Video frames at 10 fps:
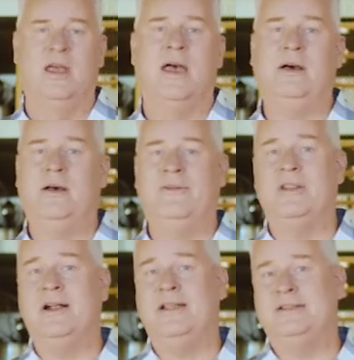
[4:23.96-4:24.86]
However,
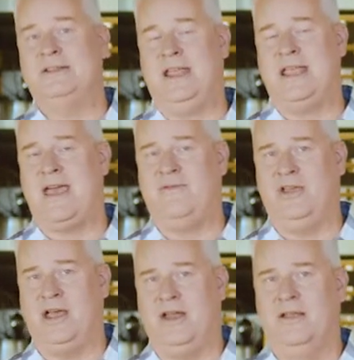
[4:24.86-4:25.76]
there is a
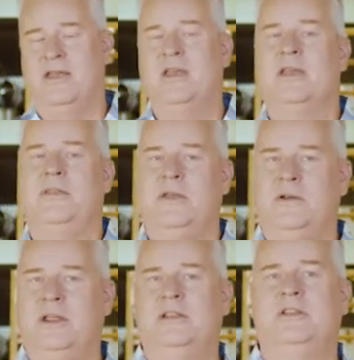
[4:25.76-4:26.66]
caveat. You
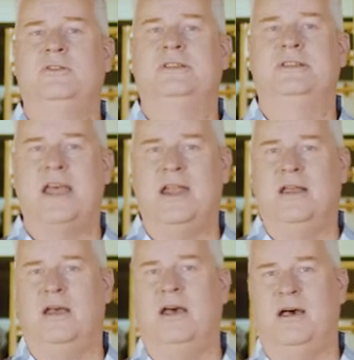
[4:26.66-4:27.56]
need to
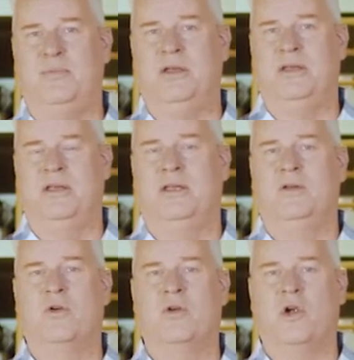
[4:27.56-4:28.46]
set up
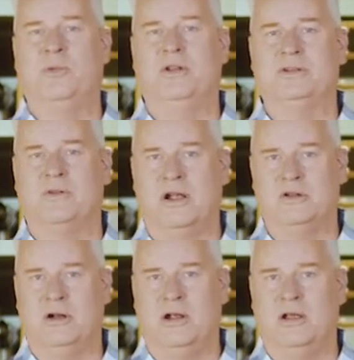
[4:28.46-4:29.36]
your corporate
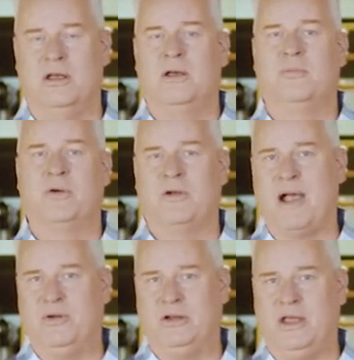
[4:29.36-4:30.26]
structure
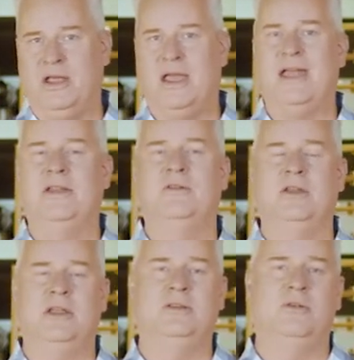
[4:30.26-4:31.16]
properly and you
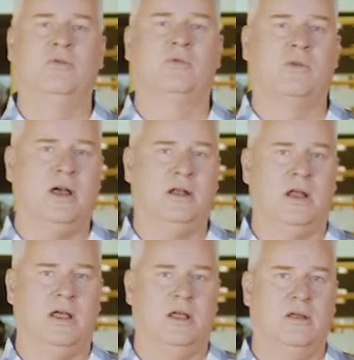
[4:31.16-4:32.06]
need to
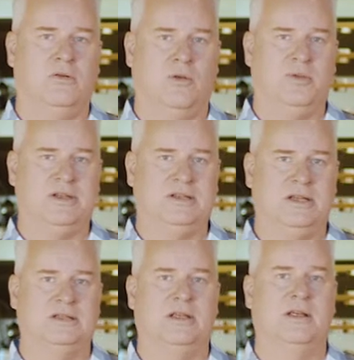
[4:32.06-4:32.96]
run your
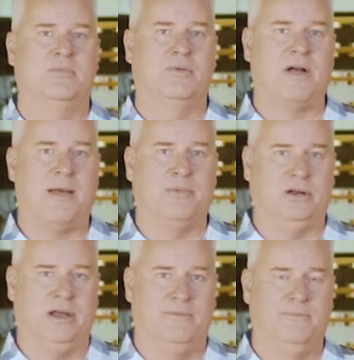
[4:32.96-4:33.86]
business
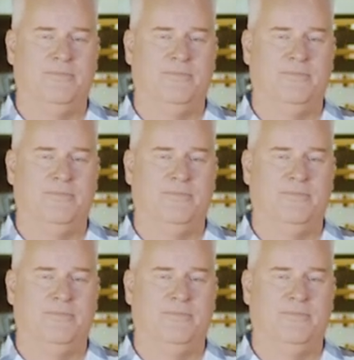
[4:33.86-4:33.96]
properly.